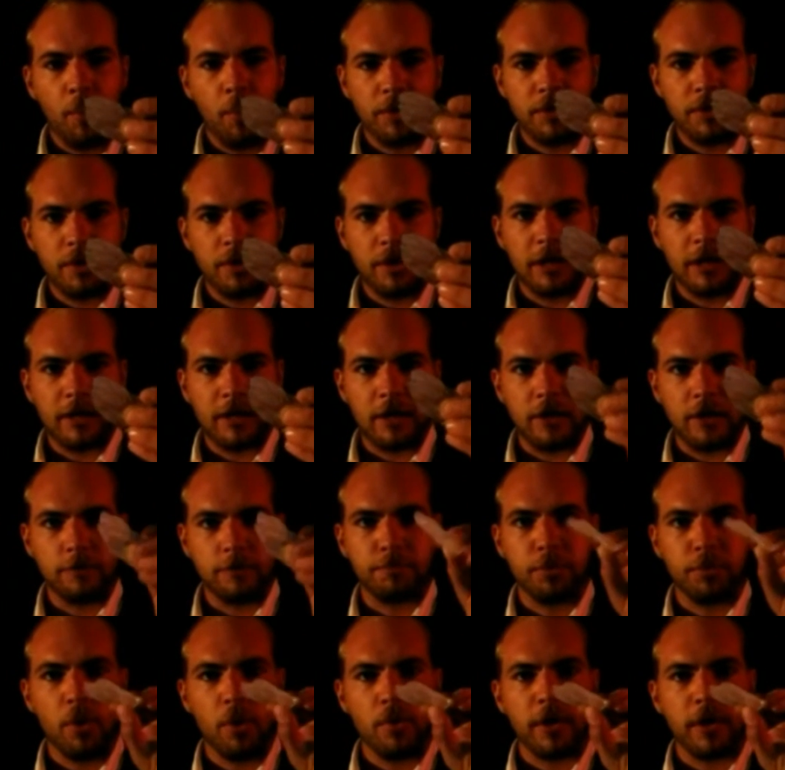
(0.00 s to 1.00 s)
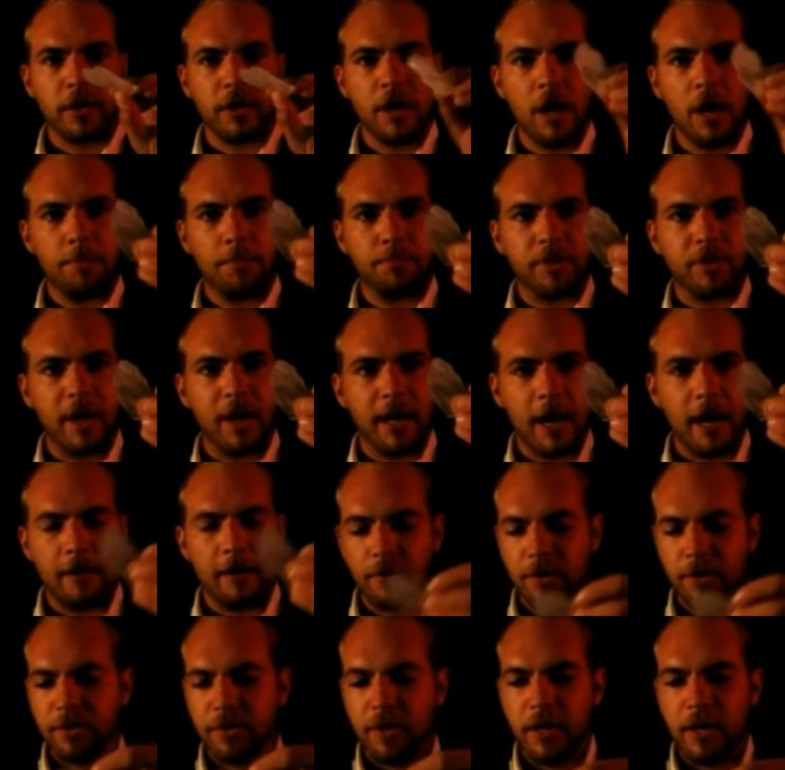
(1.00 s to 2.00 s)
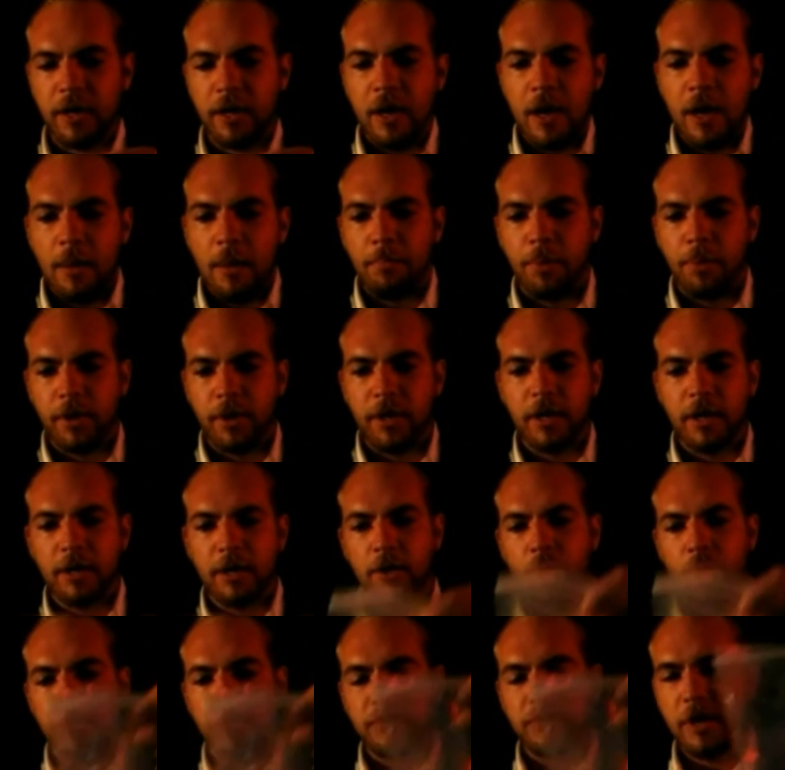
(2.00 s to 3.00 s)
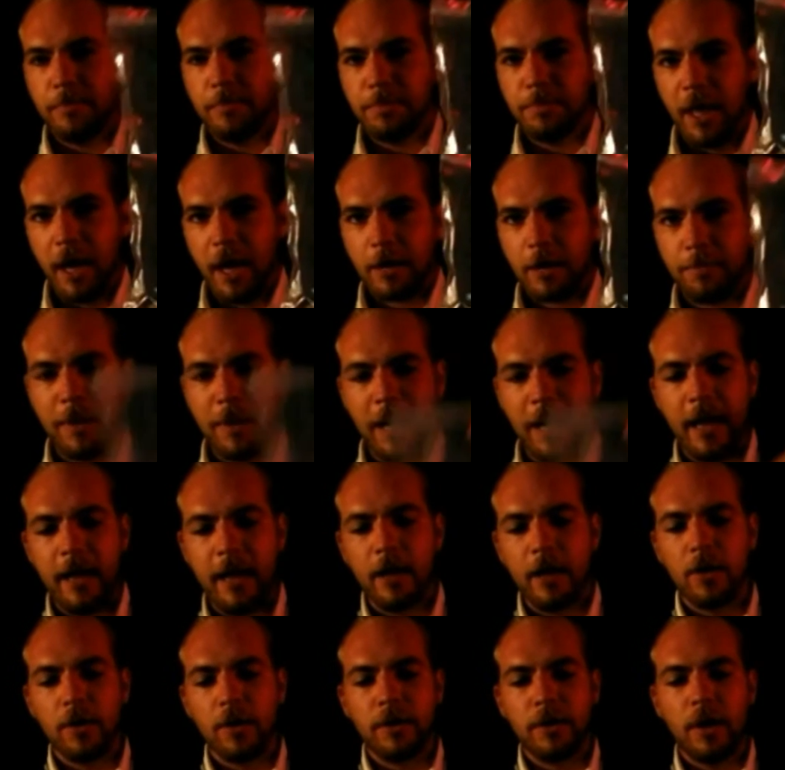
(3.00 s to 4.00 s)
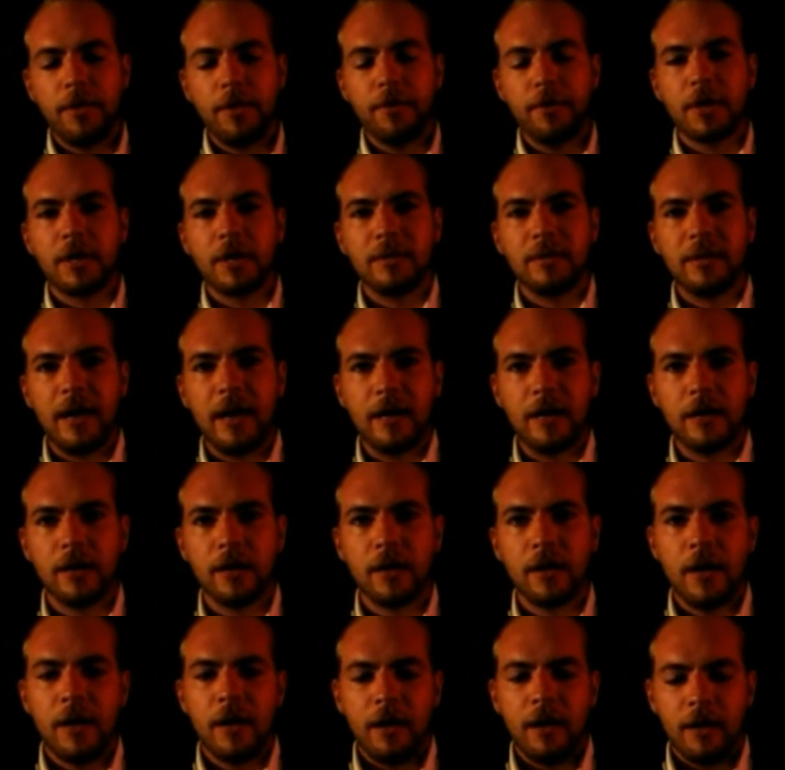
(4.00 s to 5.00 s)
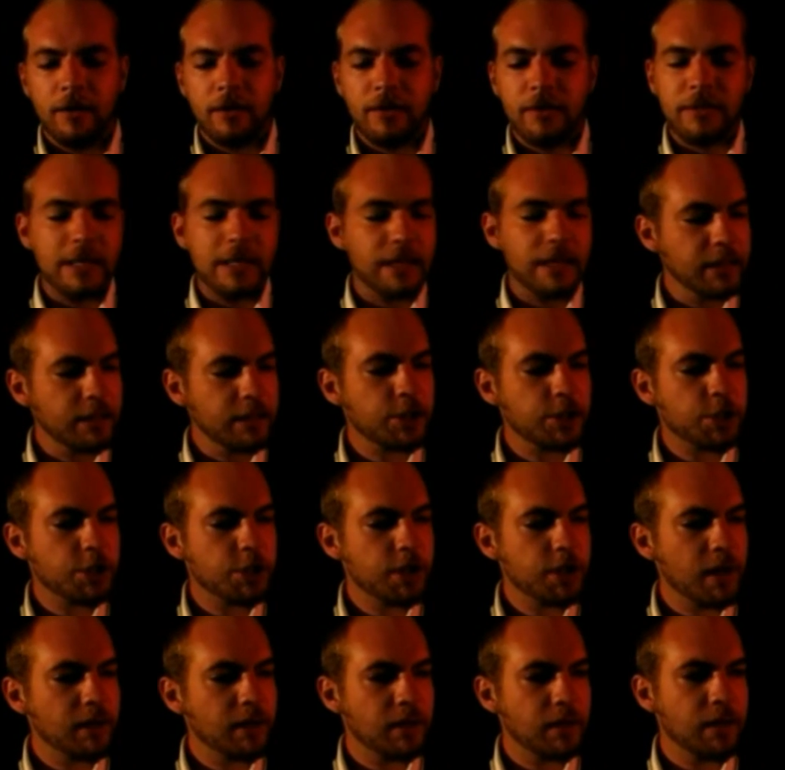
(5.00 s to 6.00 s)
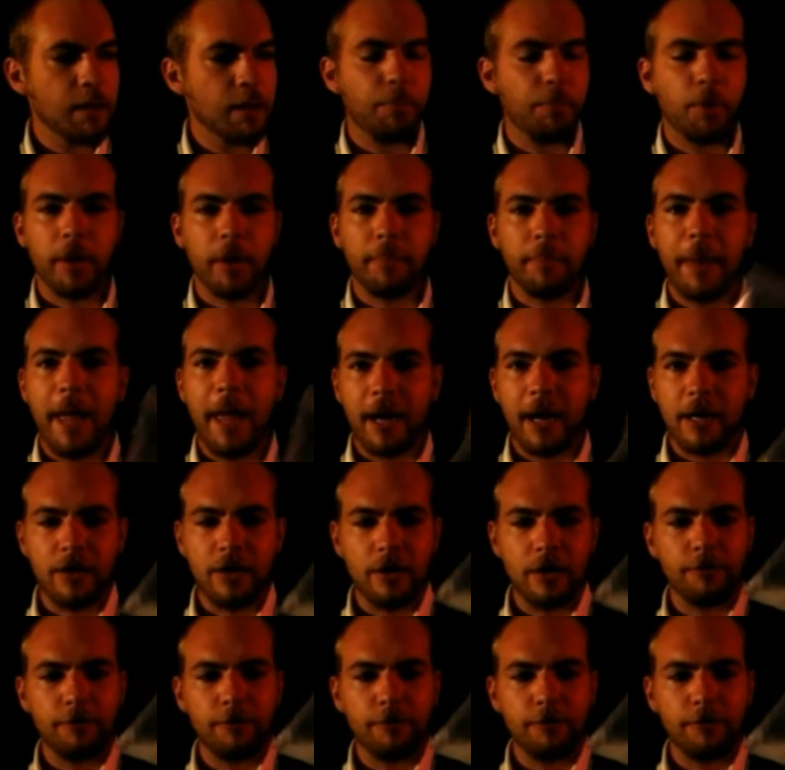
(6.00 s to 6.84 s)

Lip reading: once you get these broken up, take everything, put it into a Ziploc bag or another container, seal it shut, put it back in your